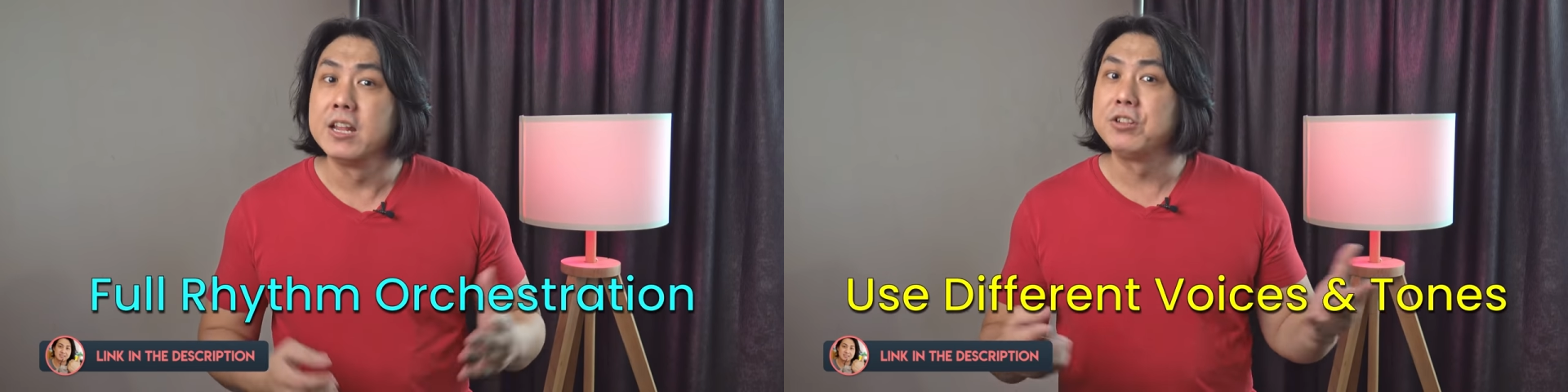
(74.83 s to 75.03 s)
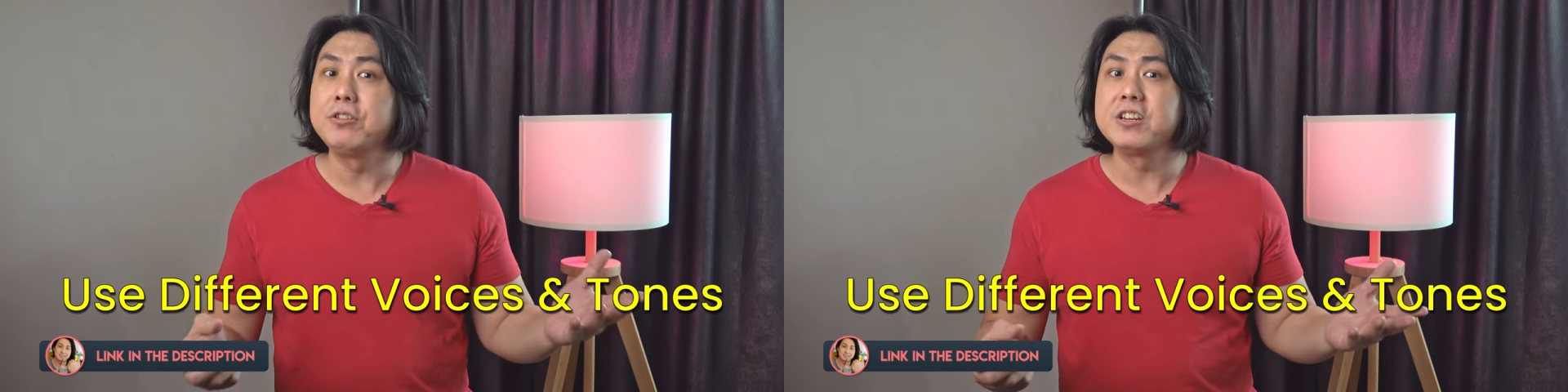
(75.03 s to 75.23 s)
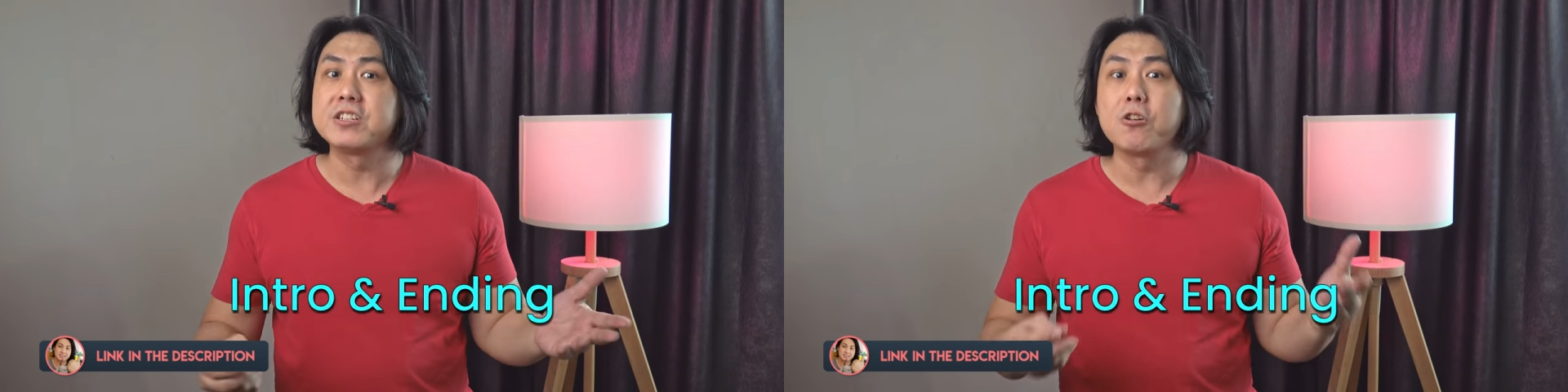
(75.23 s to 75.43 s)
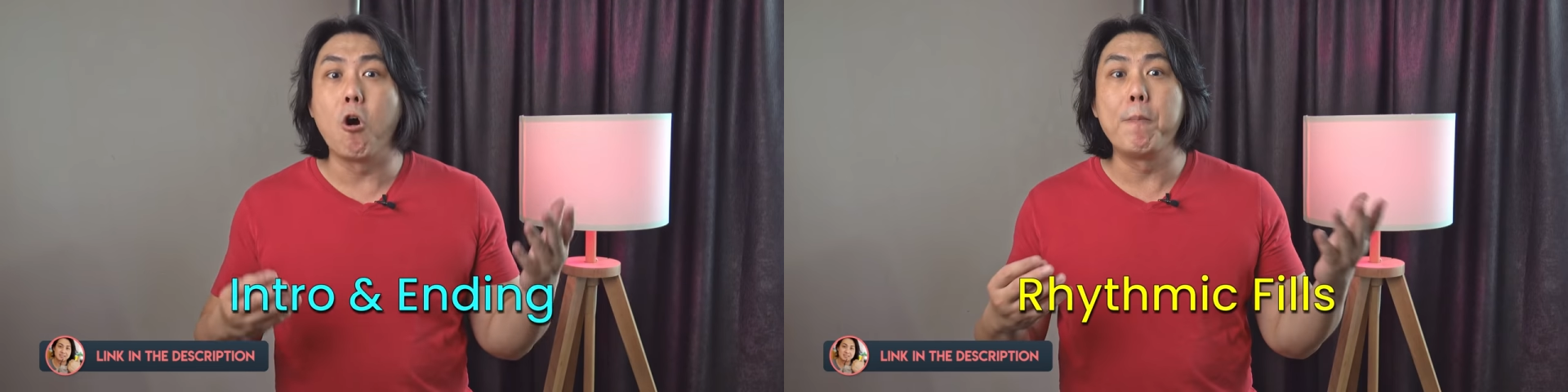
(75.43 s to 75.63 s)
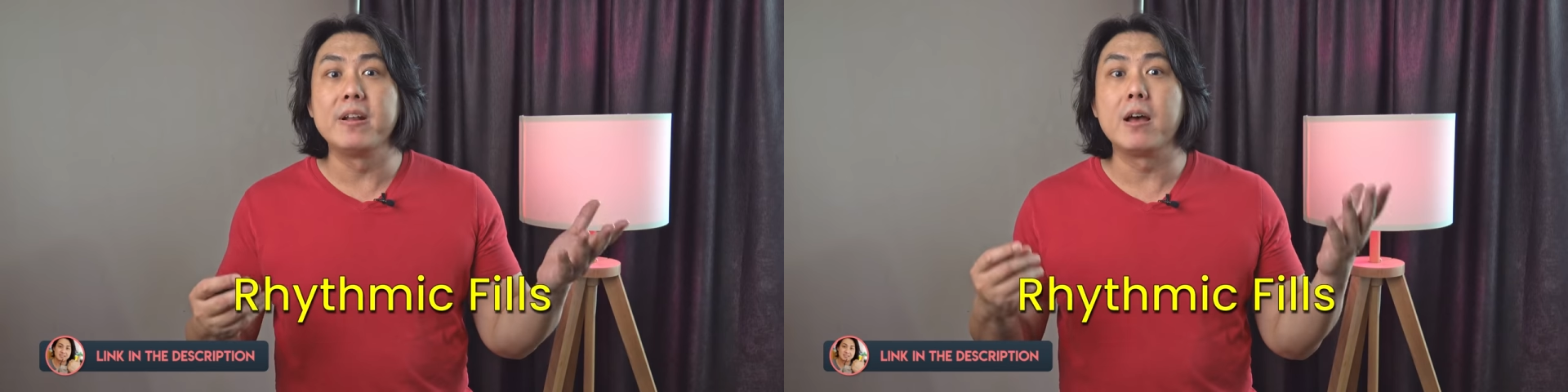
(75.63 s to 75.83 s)
to just
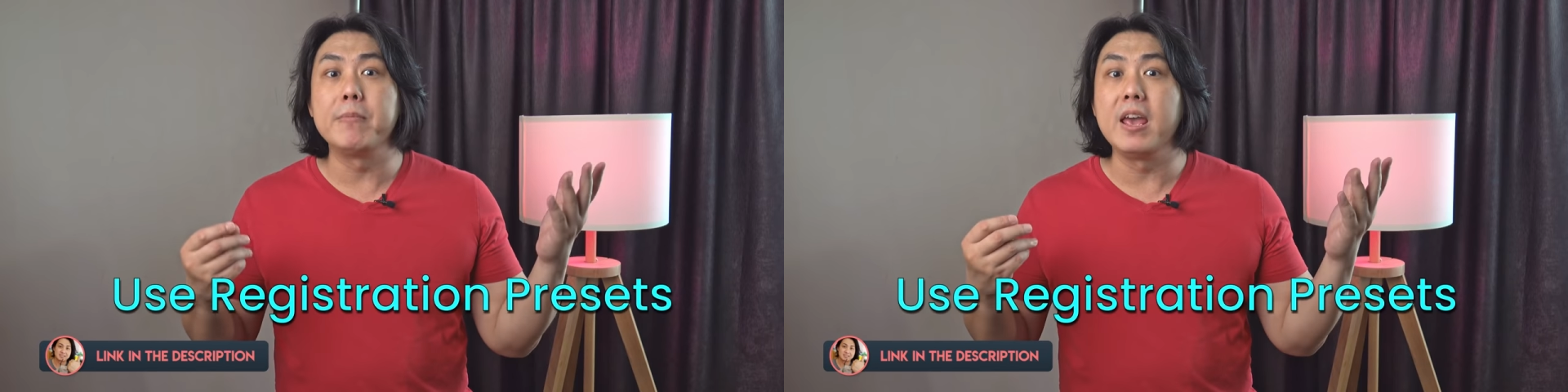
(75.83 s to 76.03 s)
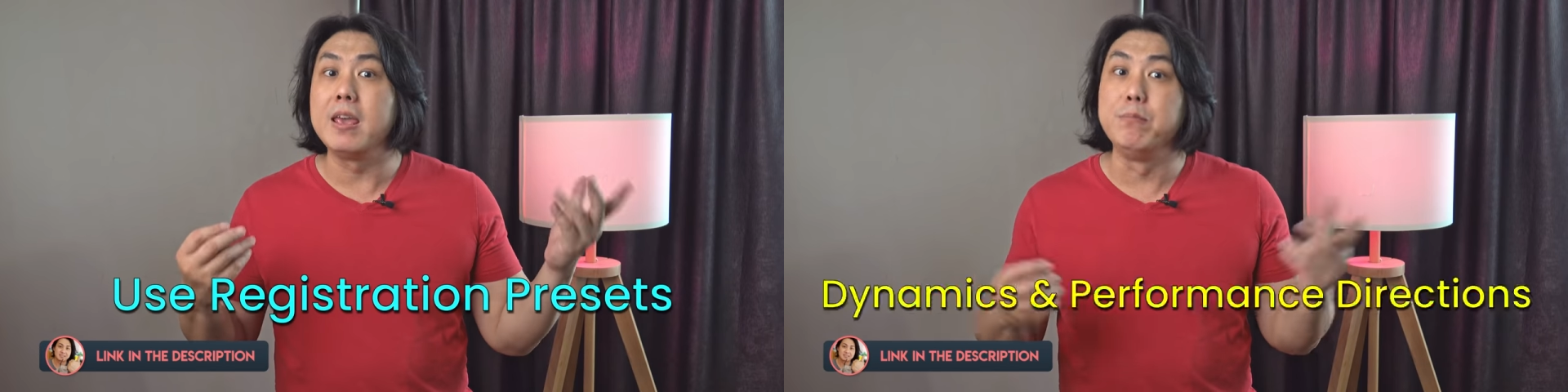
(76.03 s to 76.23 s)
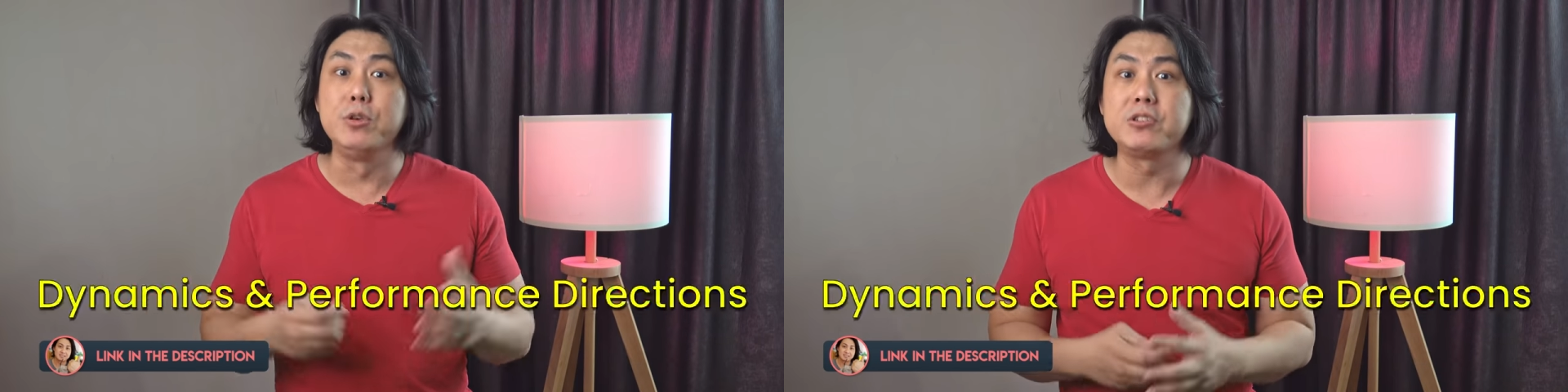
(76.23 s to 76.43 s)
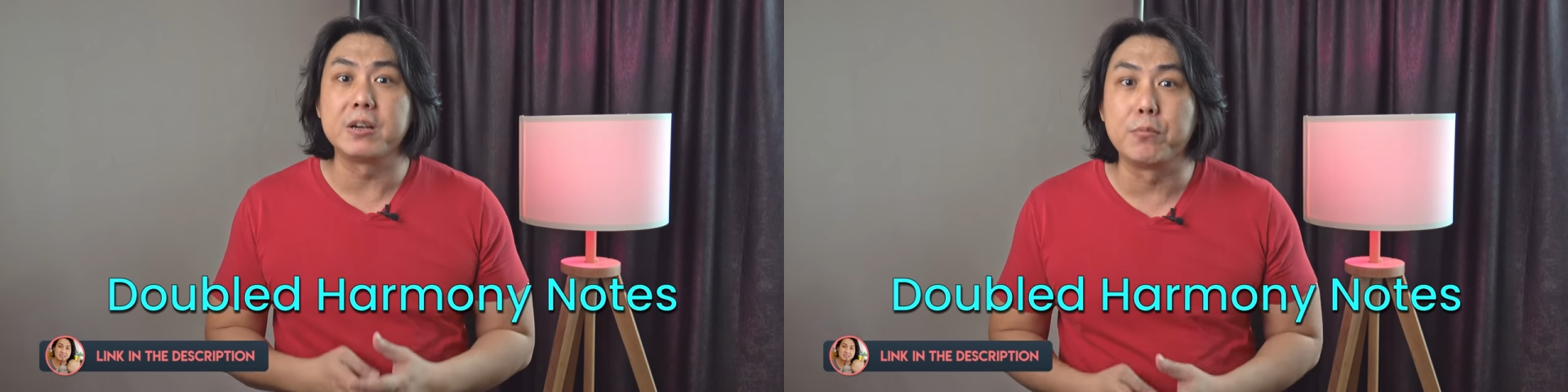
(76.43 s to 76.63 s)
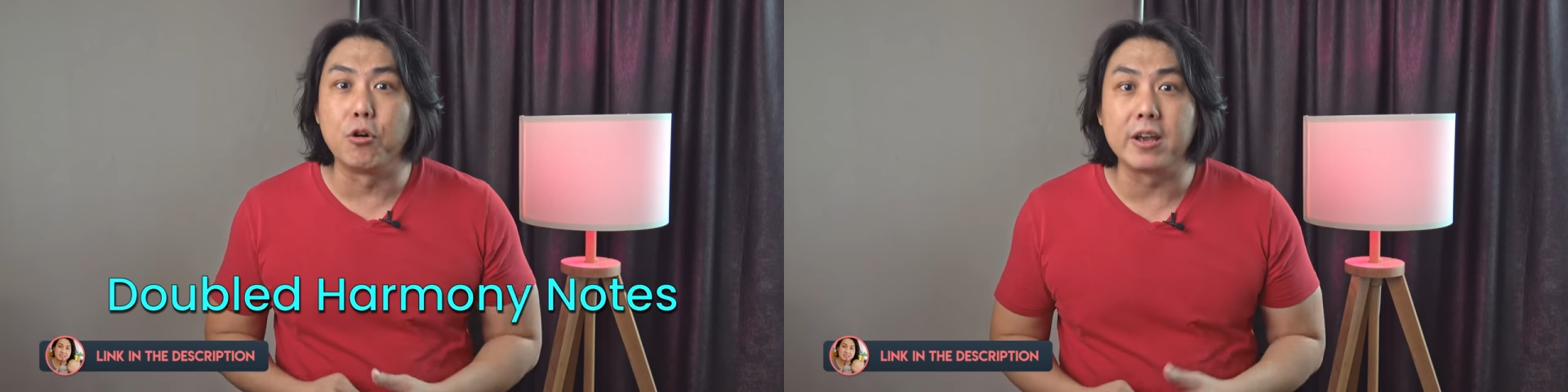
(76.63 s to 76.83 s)
open up a music
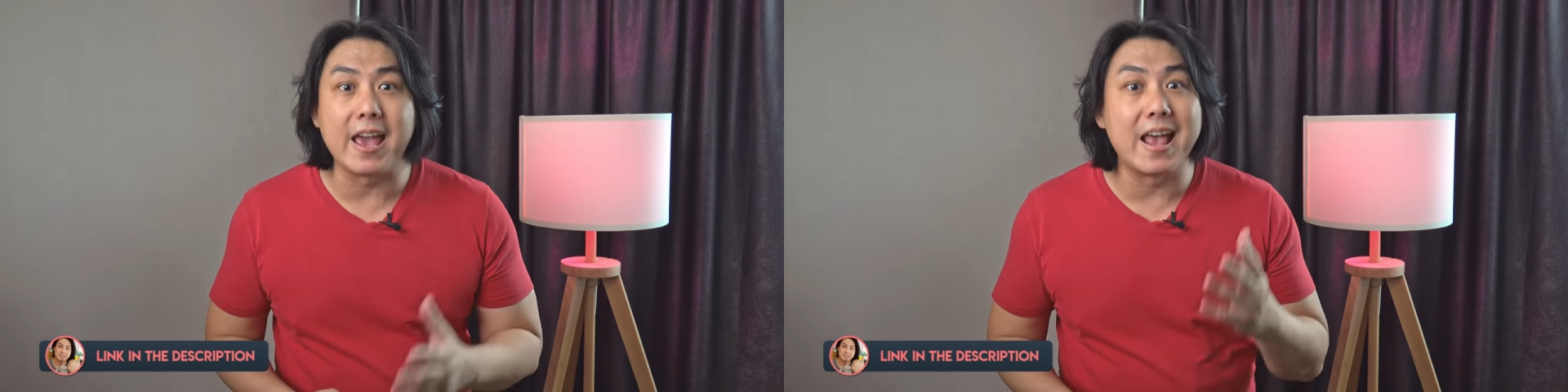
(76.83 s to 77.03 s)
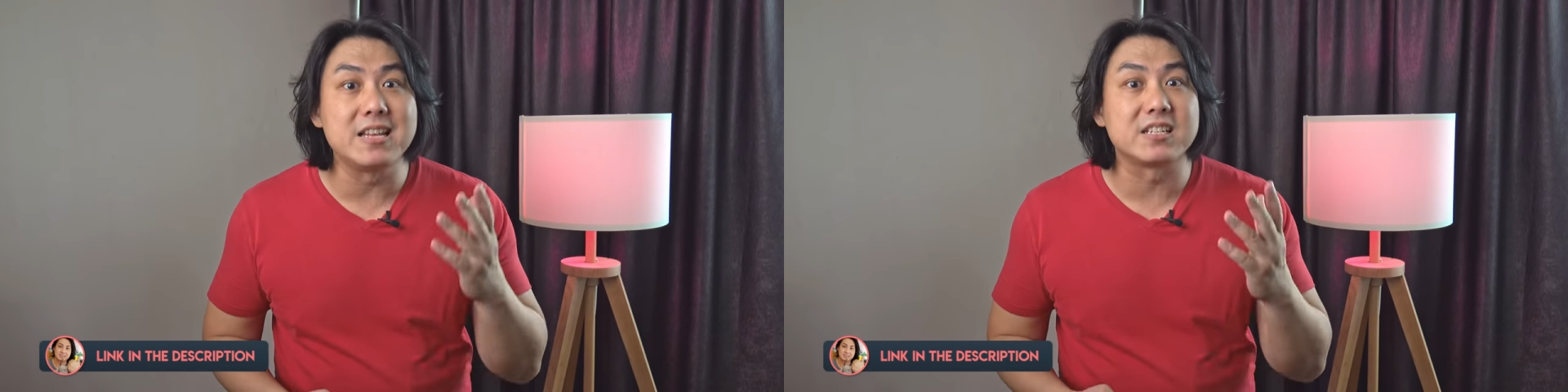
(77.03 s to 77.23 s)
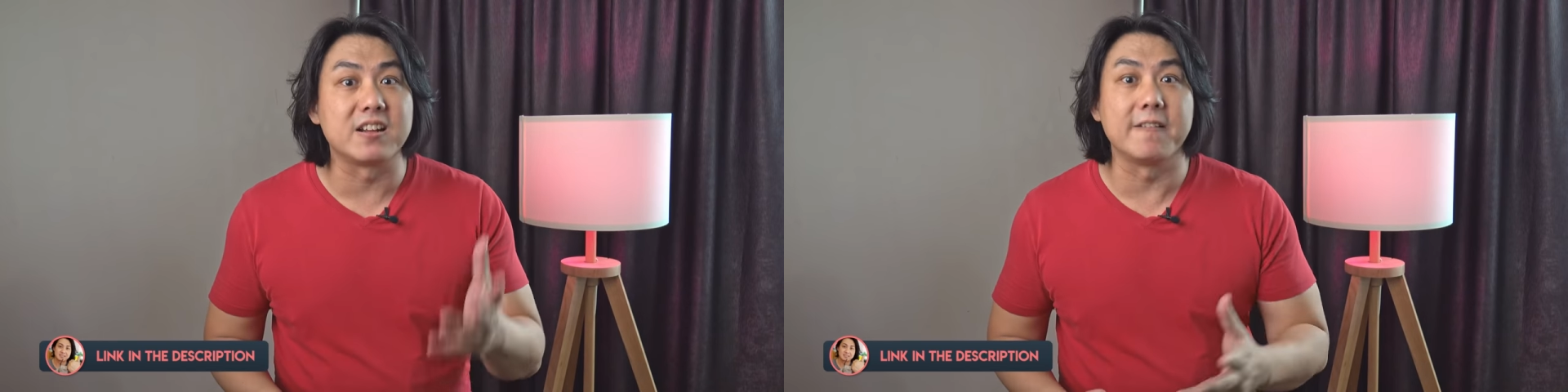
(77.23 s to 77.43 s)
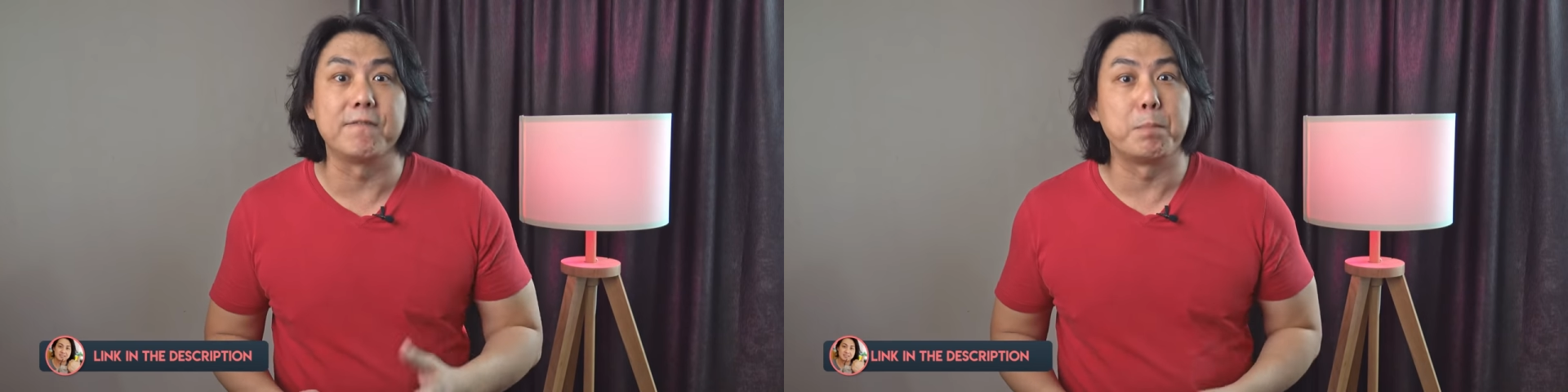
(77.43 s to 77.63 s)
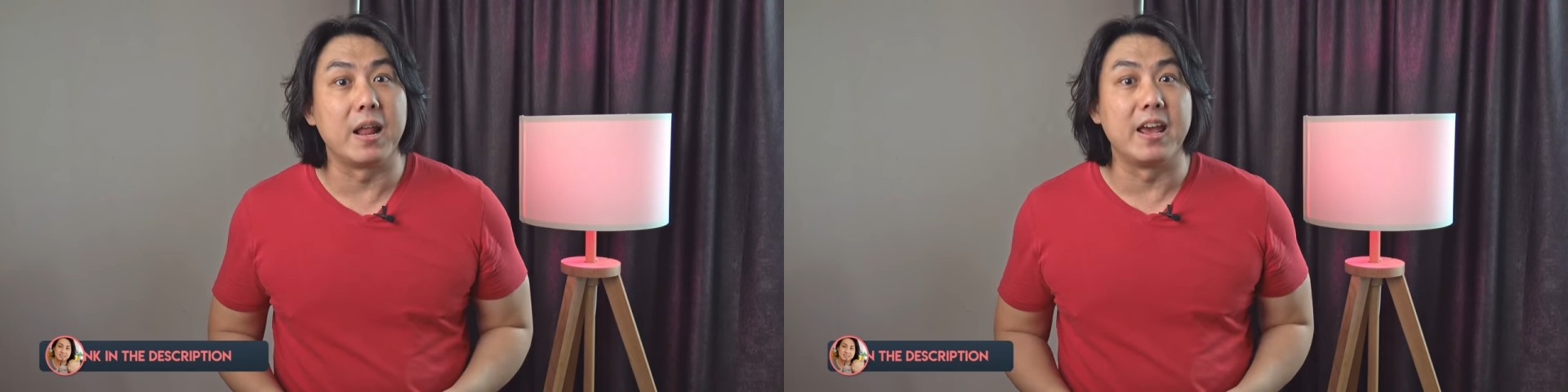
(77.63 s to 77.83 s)
book and start
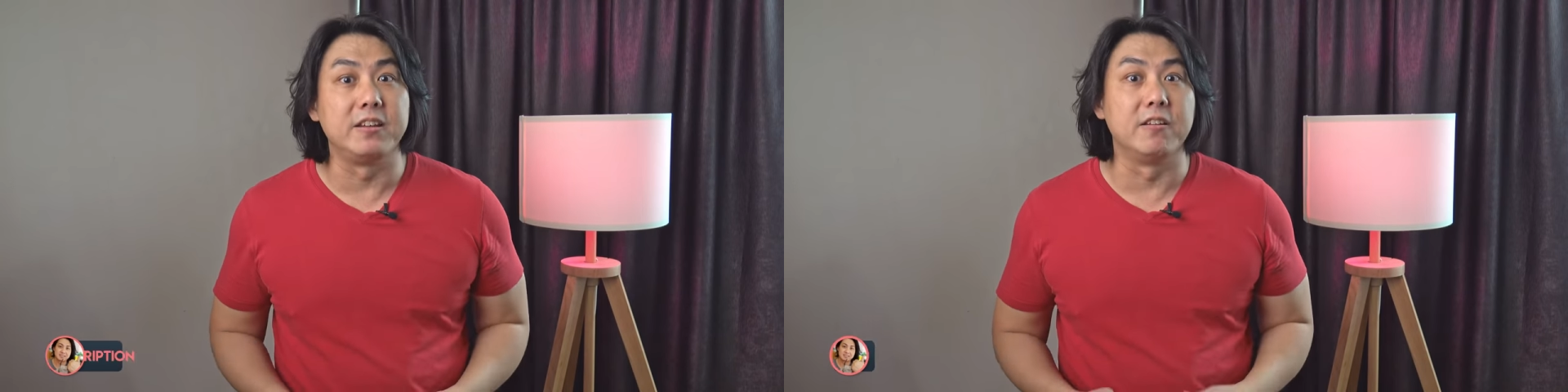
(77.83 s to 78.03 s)
playing